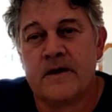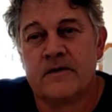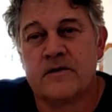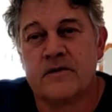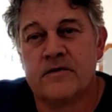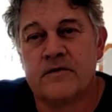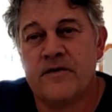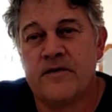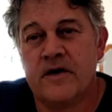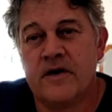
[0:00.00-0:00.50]

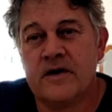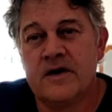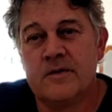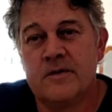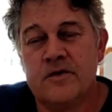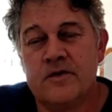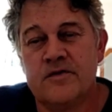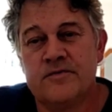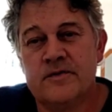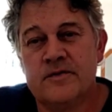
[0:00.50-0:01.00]
So fire
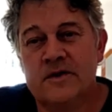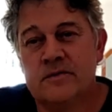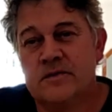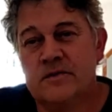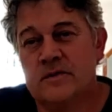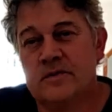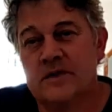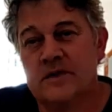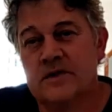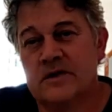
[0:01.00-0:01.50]
movement,
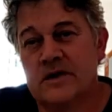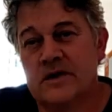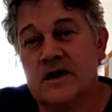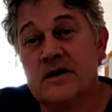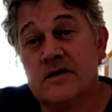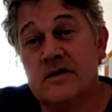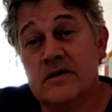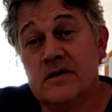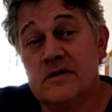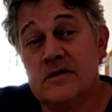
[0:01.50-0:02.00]
we would
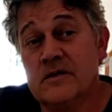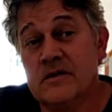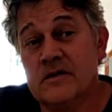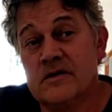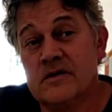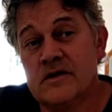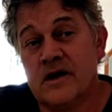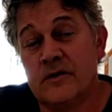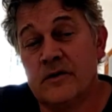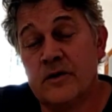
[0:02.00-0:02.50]
then,
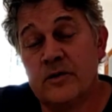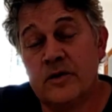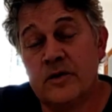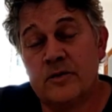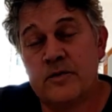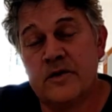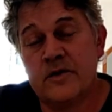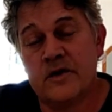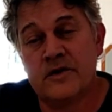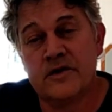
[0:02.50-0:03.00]
now we
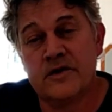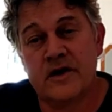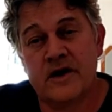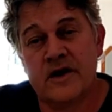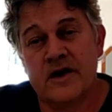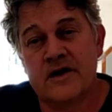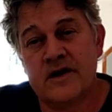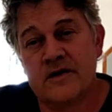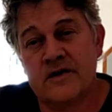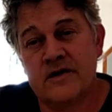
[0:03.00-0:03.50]
would be on
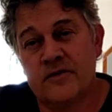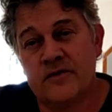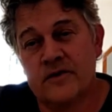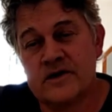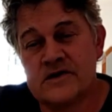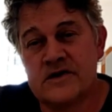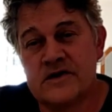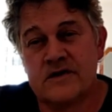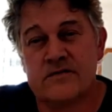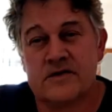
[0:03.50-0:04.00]

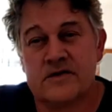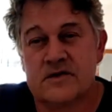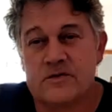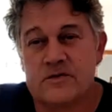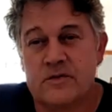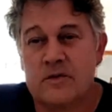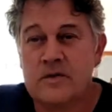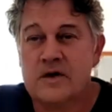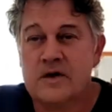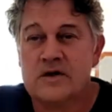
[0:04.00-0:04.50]
AK-47s.
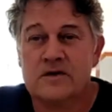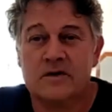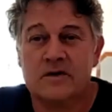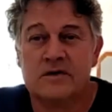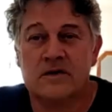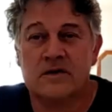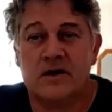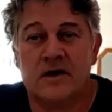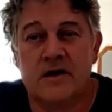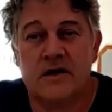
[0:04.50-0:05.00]
We weren't
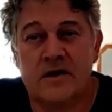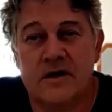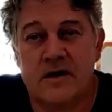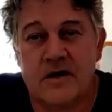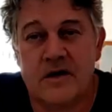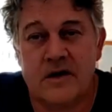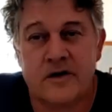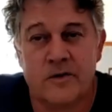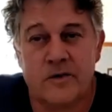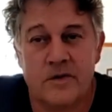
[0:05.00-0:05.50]
on
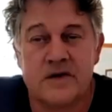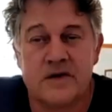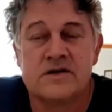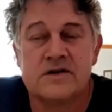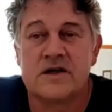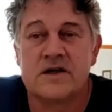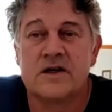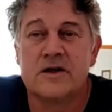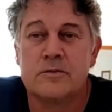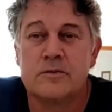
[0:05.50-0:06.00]

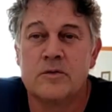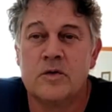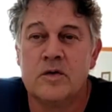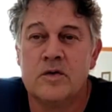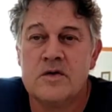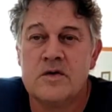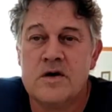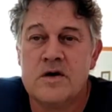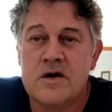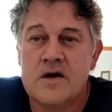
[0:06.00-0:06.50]
R1s
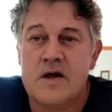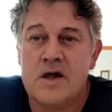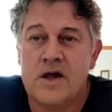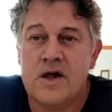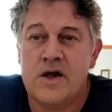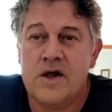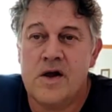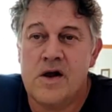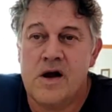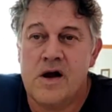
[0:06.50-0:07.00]
anymore.
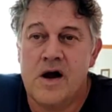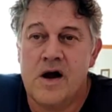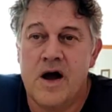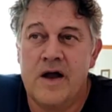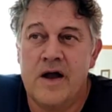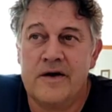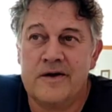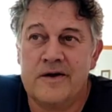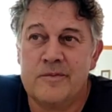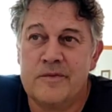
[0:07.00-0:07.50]

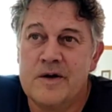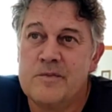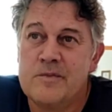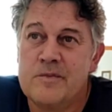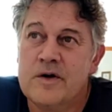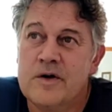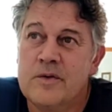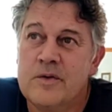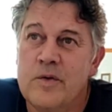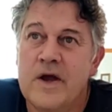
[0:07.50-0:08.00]
And
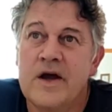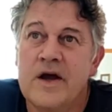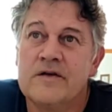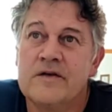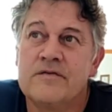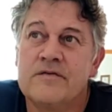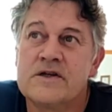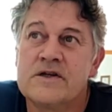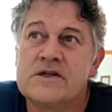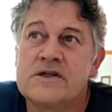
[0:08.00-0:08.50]
remember, we had
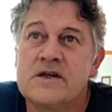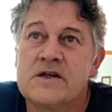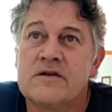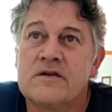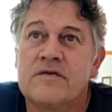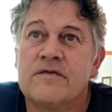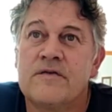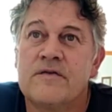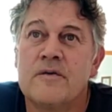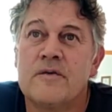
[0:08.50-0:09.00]
a visit
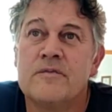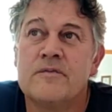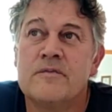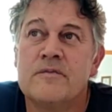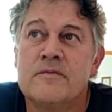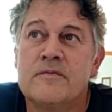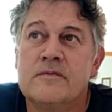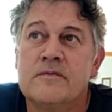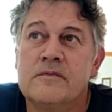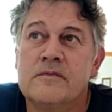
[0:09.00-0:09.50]

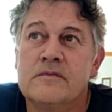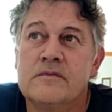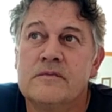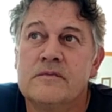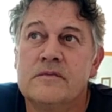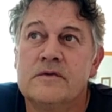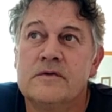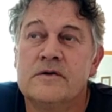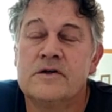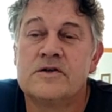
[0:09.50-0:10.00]
from
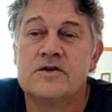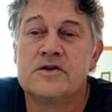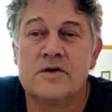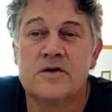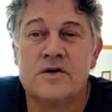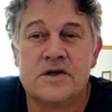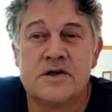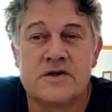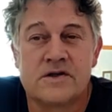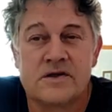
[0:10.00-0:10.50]
the
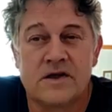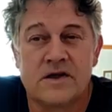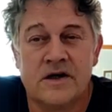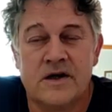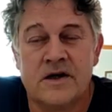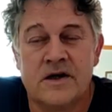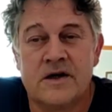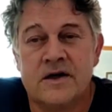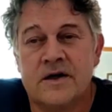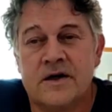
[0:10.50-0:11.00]
Jewish
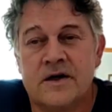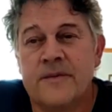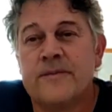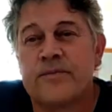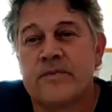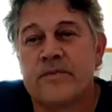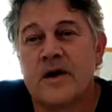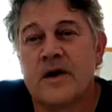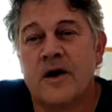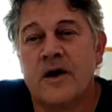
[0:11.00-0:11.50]

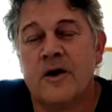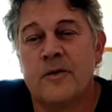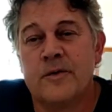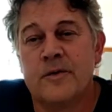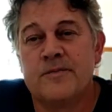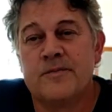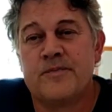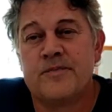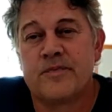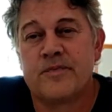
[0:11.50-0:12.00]

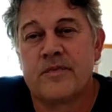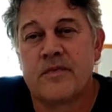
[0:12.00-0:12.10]
army.